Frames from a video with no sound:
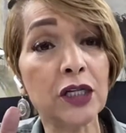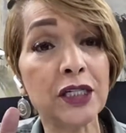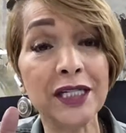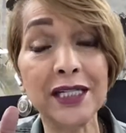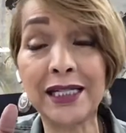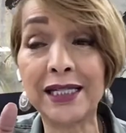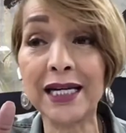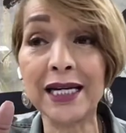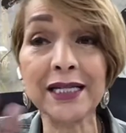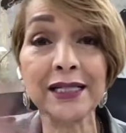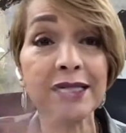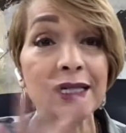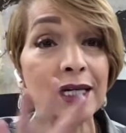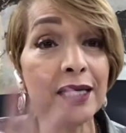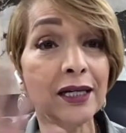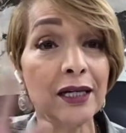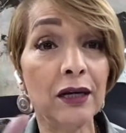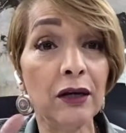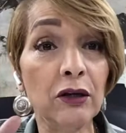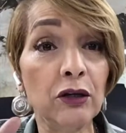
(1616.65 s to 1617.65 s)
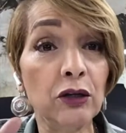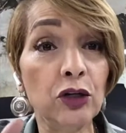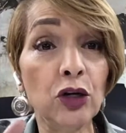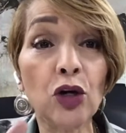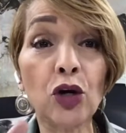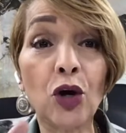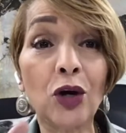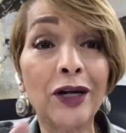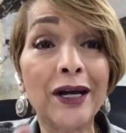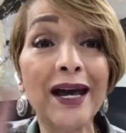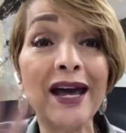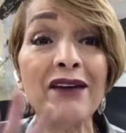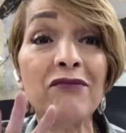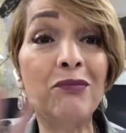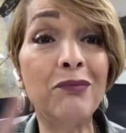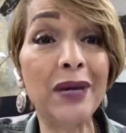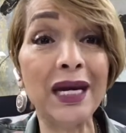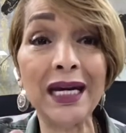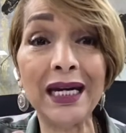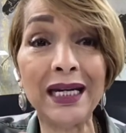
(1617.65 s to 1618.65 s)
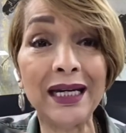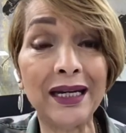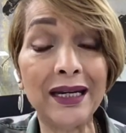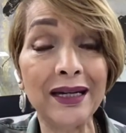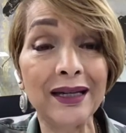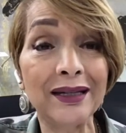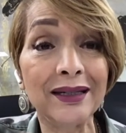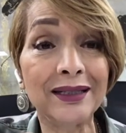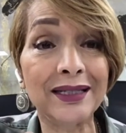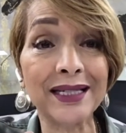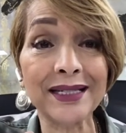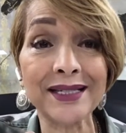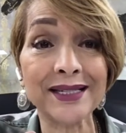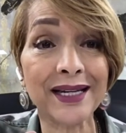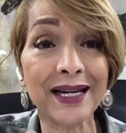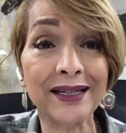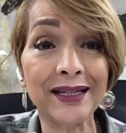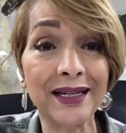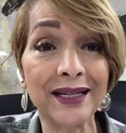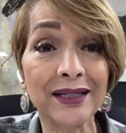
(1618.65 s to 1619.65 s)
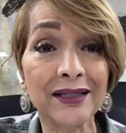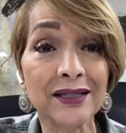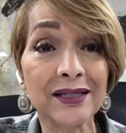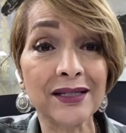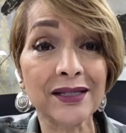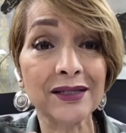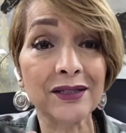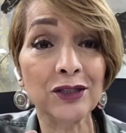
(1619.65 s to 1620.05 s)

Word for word: And he says, You're going to have many descendants.